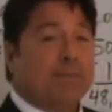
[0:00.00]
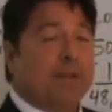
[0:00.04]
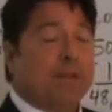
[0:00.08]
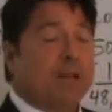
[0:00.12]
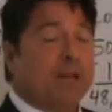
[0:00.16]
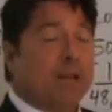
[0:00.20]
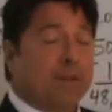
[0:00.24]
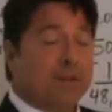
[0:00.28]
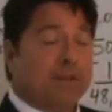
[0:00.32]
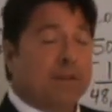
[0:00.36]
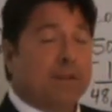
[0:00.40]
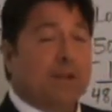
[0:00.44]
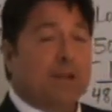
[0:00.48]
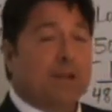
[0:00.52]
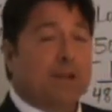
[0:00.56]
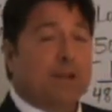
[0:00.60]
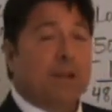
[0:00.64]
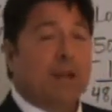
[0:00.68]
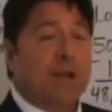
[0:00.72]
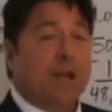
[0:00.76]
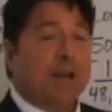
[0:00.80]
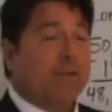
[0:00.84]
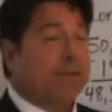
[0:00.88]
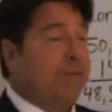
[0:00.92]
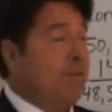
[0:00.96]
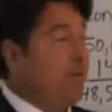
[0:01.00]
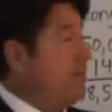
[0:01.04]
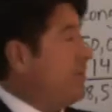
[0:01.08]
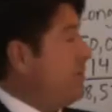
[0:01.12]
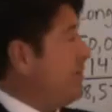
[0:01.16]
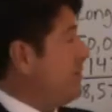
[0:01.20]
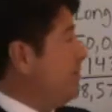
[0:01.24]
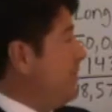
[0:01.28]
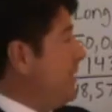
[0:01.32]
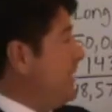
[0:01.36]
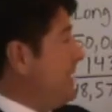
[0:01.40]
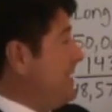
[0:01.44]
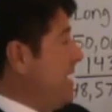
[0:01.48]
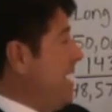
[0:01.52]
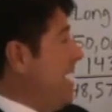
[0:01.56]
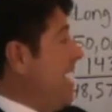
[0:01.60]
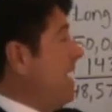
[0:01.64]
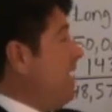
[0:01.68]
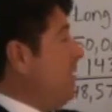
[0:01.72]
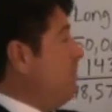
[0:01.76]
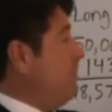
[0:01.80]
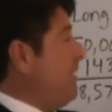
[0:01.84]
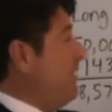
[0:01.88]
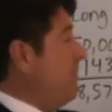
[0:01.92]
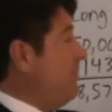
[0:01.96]
you know, the underlying futures went
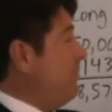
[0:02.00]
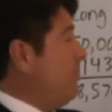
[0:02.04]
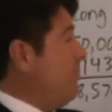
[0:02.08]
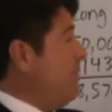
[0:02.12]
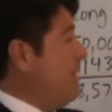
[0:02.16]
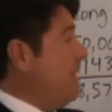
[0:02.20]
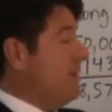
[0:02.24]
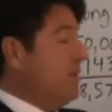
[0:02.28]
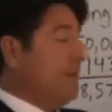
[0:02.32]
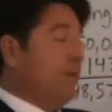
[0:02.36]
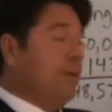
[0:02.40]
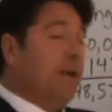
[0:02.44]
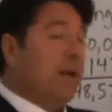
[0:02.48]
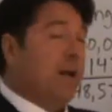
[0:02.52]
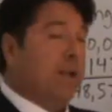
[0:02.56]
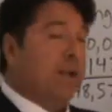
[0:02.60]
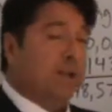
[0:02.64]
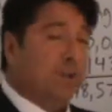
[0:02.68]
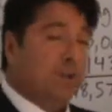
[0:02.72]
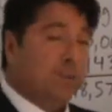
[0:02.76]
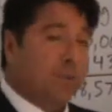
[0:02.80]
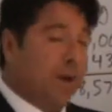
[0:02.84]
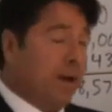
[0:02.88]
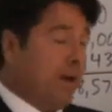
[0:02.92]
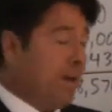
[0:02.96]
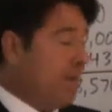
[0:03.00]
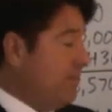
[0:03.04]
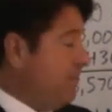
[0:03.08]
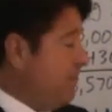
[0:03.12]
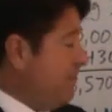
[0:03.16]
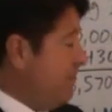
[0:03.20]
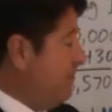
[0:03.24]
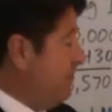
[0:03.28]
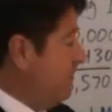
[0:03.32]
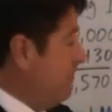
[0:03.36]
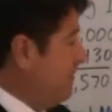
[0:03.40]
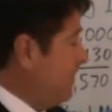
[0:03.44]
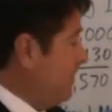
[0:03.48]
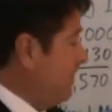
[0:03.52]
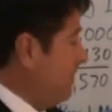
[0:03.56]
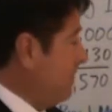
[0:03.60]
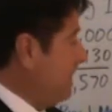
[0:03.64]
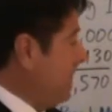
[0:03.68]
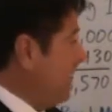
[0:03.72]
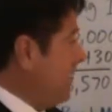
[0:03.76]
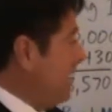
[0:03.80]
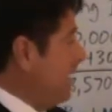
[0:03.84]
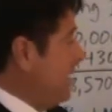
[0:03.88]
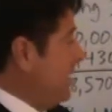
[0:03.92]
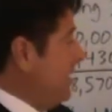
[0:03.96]
down by $400. Well,
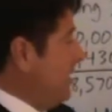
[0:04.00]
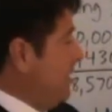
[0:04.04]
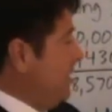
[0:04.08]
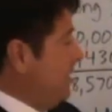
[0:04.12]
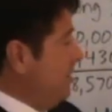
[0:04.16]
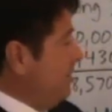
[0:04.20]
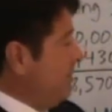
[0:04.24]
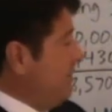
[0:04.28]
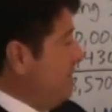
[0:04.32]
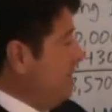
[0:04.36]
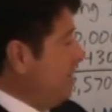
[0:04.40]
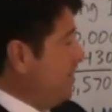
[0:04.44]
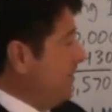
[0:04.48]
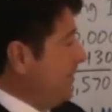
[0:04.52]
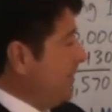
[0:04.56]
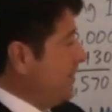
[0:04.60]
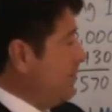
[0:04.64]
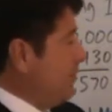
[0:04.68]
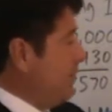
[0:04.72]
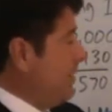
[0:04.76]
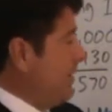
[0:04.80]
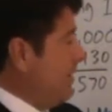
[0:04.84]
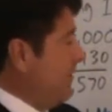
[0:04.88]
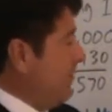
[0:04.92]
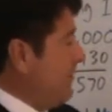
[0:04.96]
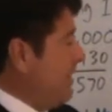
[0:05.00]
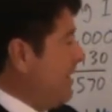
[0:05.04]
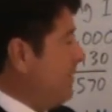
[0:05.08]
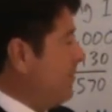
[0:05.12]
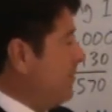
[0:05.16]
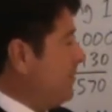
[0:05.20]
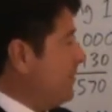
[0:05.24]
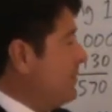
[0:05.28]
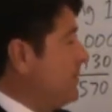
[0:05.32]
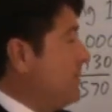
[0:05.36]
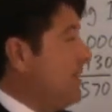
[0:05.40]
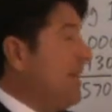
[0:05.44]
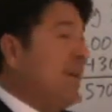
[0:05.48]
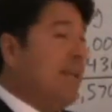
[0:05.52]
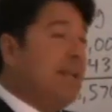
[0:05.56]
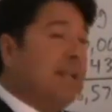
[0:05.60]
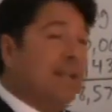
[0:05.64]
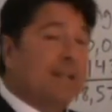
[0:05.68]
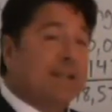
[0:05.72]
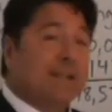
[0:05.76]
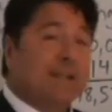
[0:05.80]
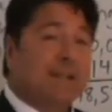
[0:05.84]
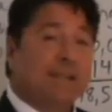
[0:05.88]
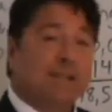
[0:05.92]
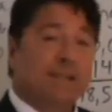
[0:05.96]
roughly
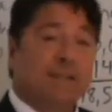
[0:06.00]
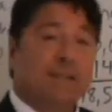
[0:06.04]
25%